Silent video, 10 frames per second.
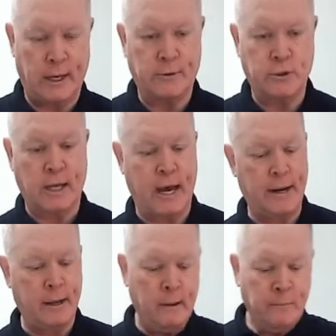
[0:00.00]
to the other
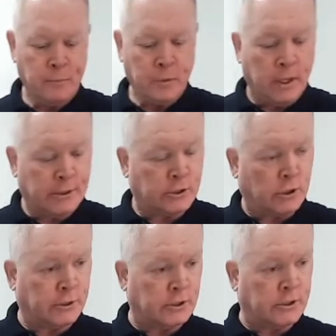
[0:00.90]
side and
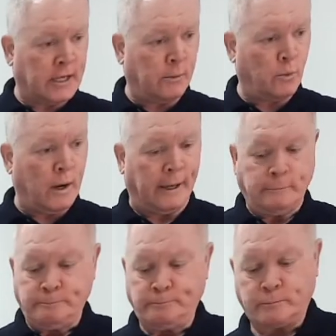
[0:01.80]
start the same way.